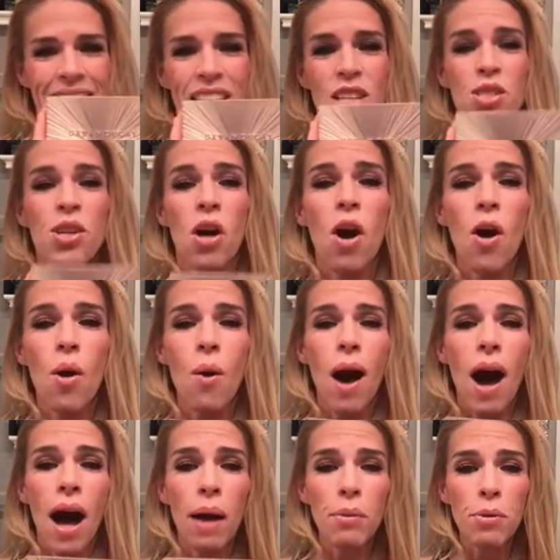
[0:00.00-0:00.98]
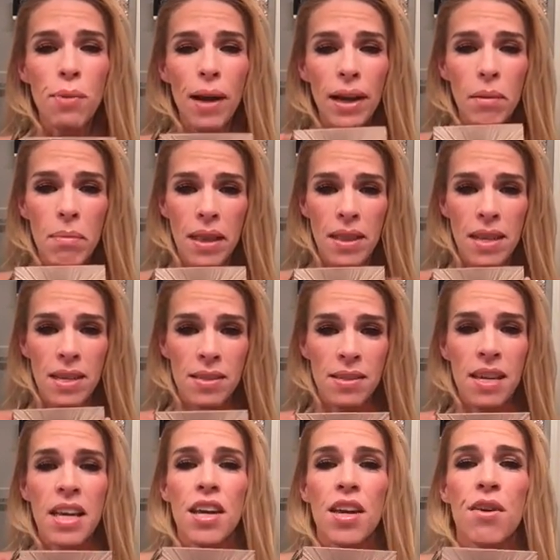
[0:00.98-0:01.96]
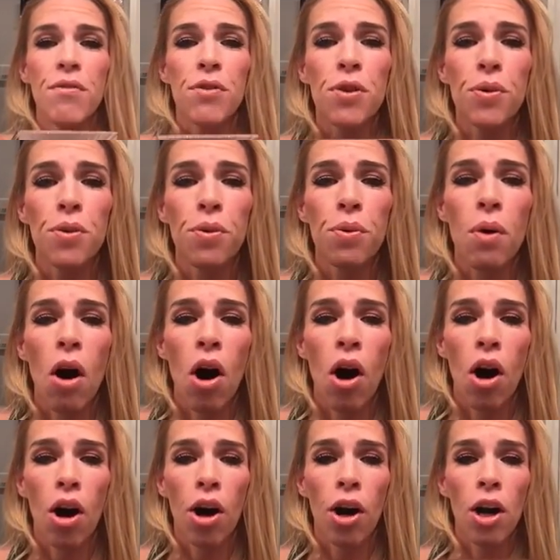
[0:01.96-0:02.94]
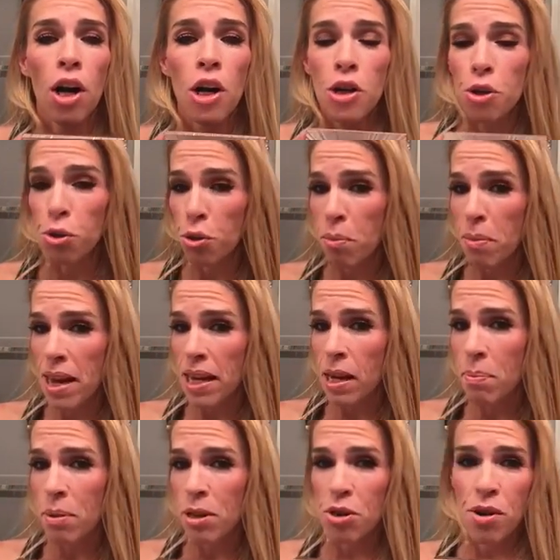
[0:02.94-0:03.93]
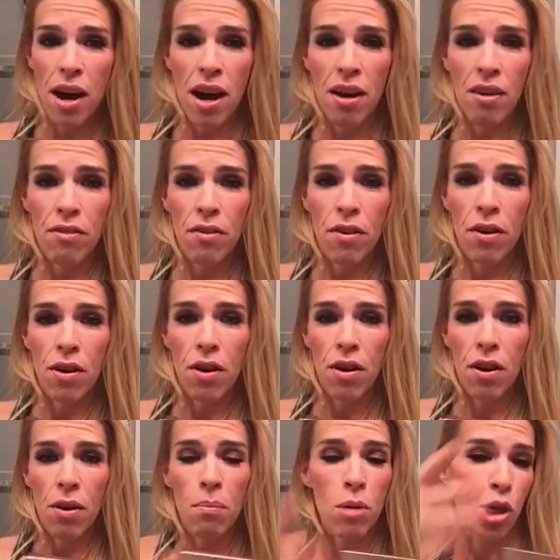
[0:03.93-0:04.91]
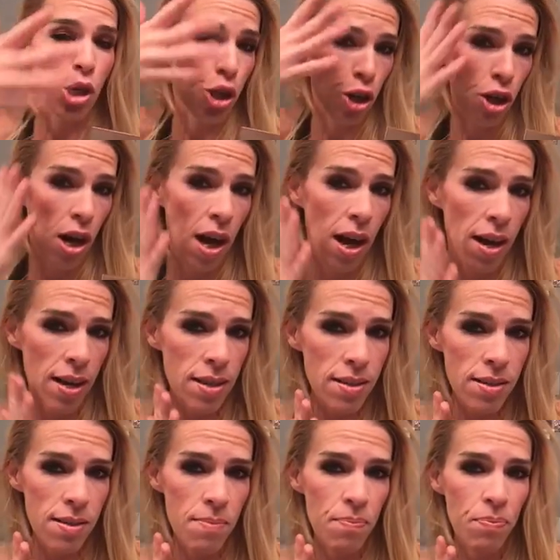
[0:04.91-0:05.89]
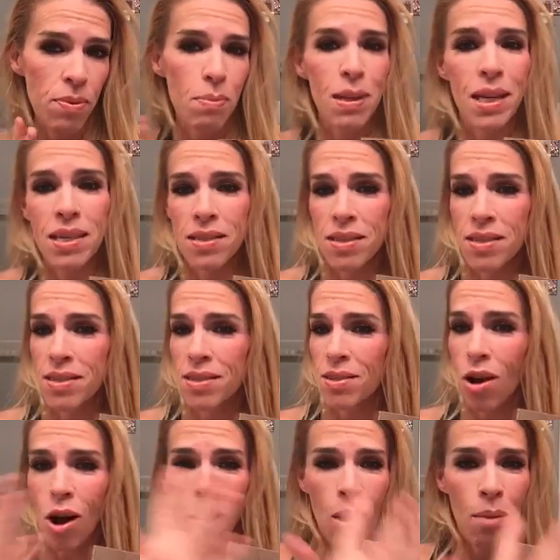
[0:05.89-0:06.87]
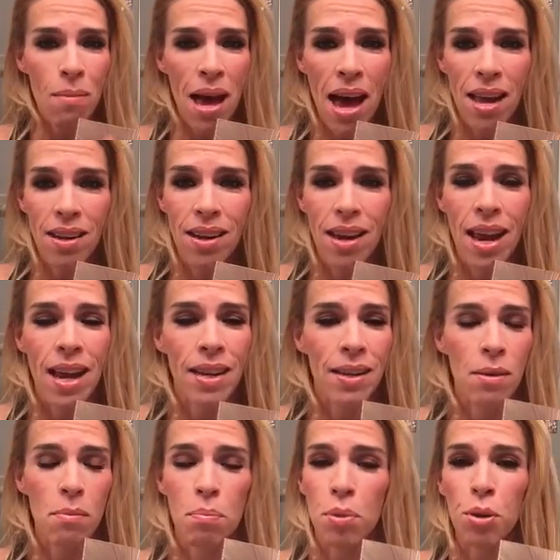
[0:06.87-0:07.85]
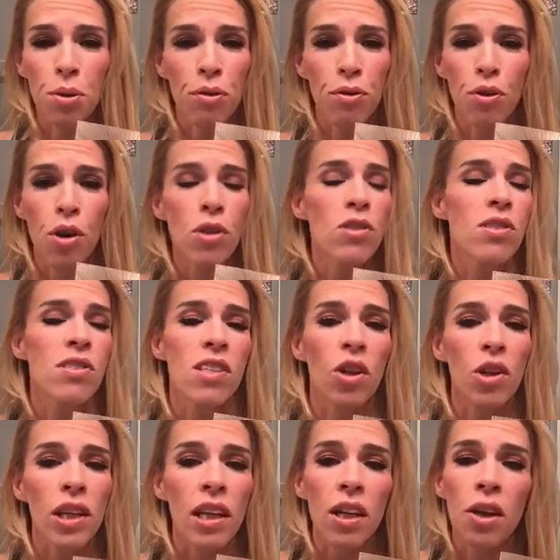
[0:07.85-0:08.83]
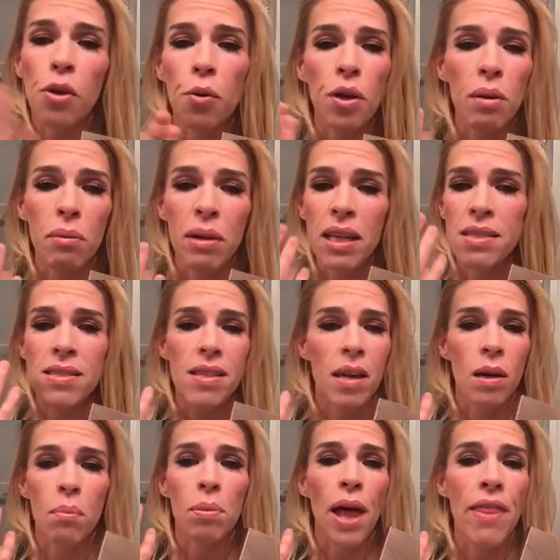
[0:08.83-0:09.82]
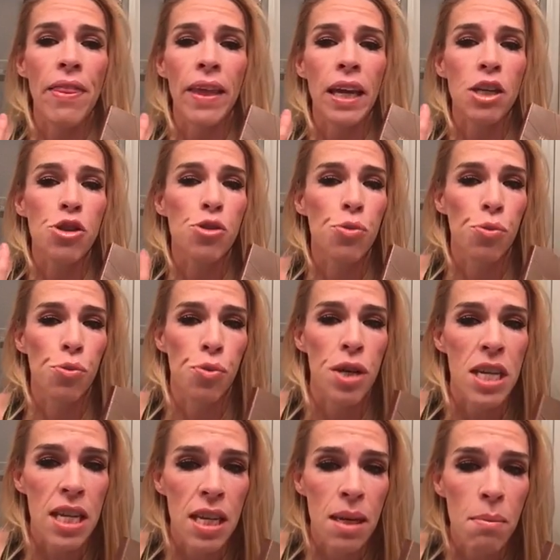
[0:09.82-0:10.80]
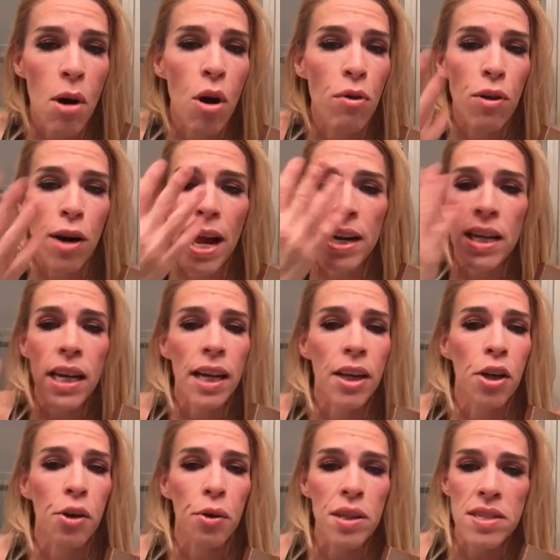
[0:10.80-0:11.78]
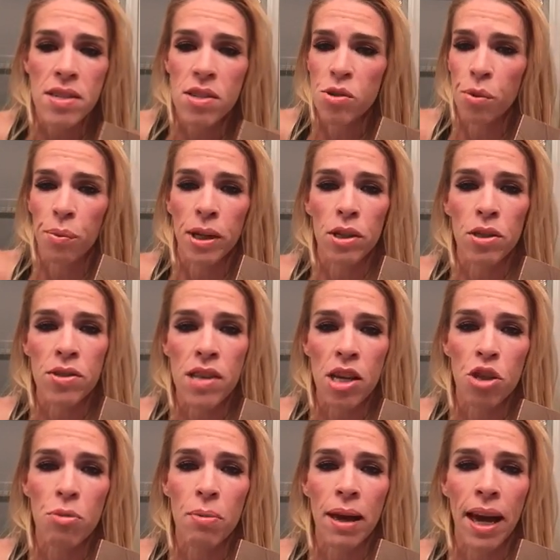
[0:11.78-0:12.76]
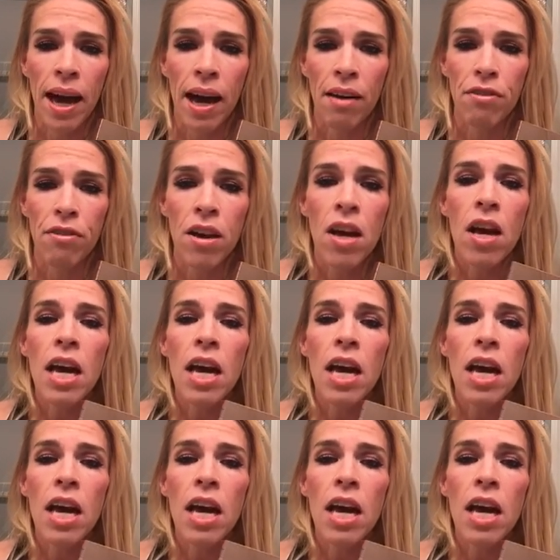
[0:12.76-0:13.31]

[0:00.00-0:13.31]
So I would recommend this if you are new to makeup and you have mature eyes, because this is all matte and beautiful, silky, creamy. It's going to blend like a dream over any kind of creases or wrinkles that you may have.